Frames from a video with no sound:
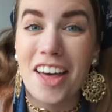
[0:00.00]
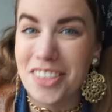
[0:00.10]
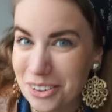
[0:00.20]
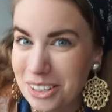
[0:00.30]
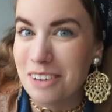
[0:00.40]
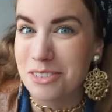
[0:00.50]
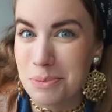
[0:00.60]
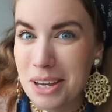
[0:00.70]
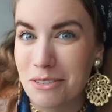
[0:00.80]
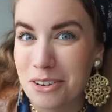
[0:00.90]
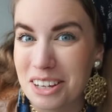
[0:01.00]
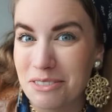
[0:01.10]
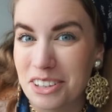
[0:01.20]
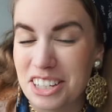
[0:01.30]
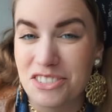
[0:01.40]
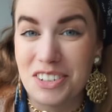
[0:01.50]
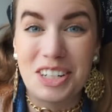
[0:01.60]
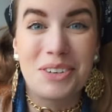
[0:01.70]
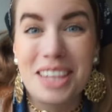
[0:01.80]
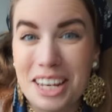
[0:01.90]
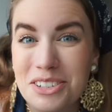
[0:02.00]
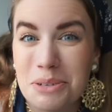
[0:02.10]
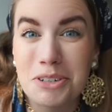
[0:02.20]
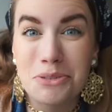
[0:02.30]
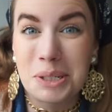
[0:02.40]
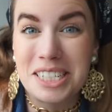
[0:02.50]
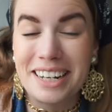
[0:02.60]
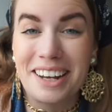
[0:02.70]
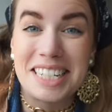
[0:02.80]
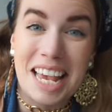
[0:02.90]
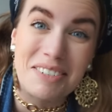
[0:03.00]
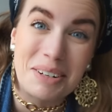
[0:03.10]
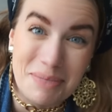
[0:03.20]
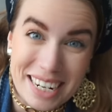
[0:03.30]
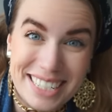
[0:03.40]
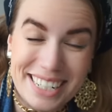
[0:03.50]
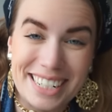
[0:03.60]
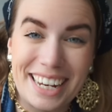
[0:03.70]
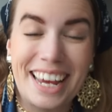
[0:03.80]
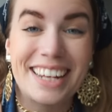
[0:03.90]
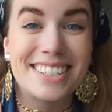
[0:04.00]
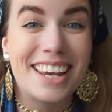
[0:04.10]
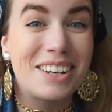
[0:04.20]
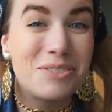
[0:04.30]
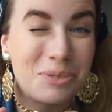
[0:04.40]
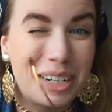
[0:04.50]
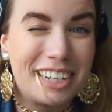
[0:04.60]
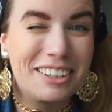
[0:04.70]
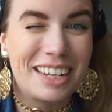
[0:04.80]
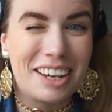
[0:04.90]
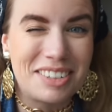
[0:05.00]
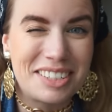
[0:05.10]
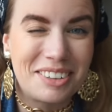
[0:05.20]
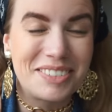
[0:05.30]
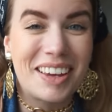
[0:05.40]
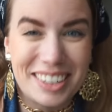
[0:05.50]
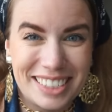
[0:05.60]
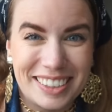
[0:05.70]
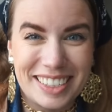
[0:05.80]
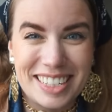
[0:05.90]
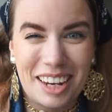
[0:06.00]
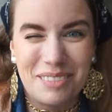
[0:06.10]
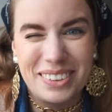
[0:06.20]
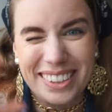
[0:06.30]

And that will have to be everything for this video. Thank you so much for watching, guys. Have an amazing day and take really good care of yourselves. Until next time.